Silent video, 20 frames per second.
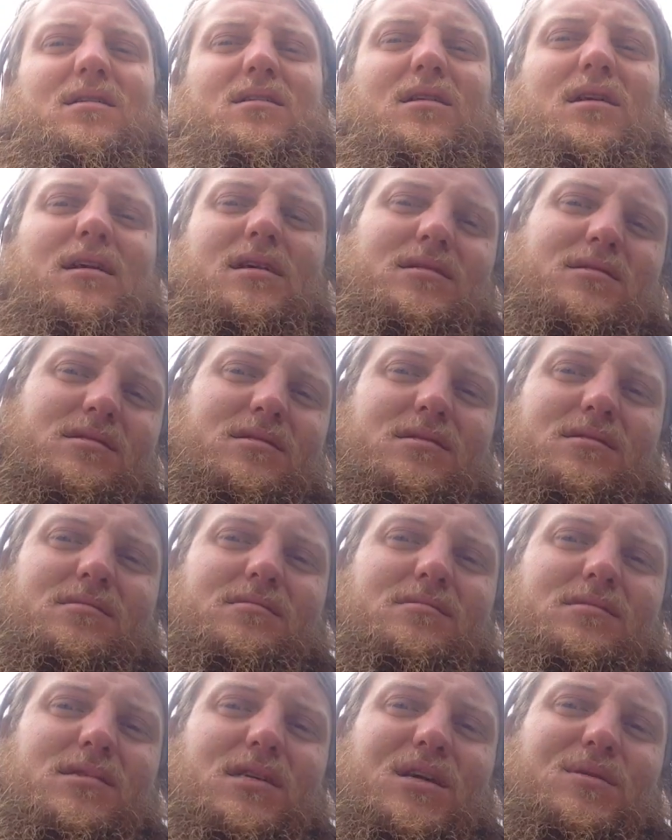like, a
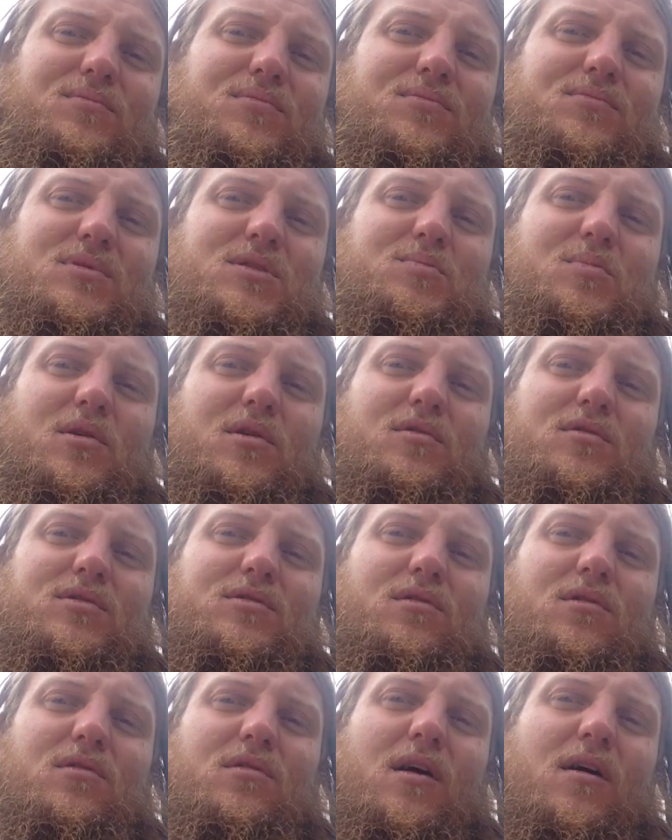deep
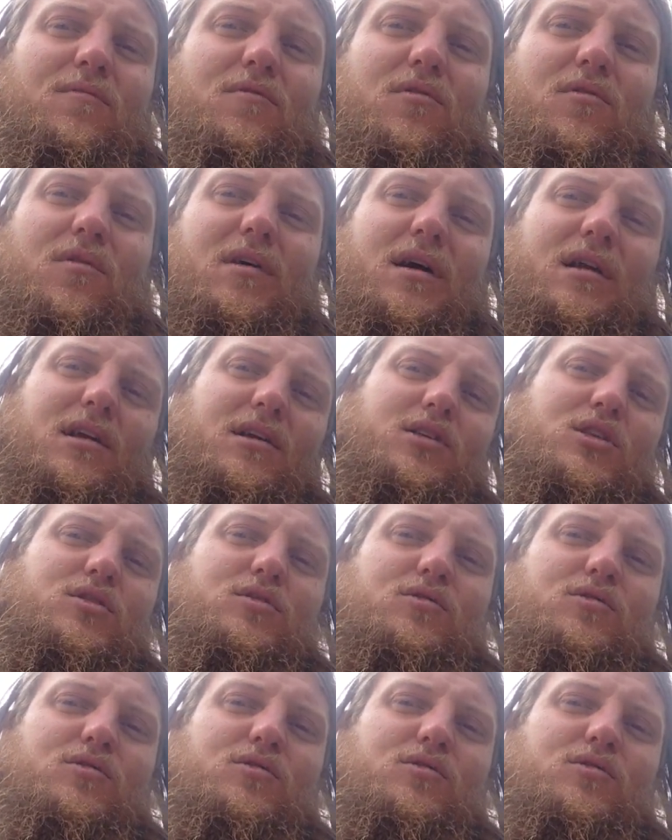spiritual level and